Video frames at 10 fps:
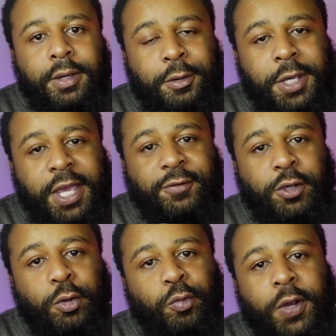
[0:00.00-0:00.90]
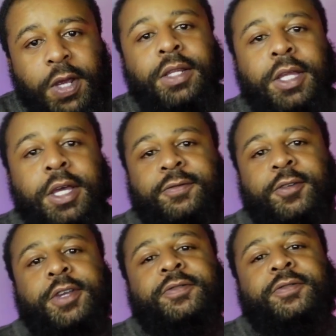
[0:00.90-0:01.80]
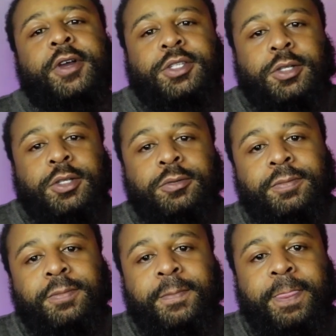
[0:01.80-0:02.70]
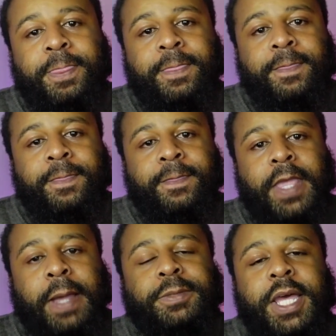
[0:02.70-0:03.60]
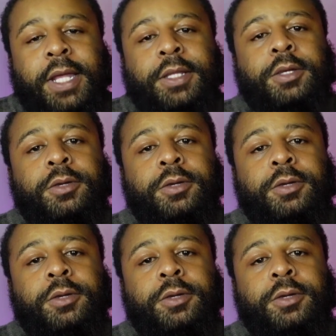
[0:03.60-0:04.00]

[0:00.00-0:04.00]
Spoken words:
If you're really looking for your first suit, I'm telling you,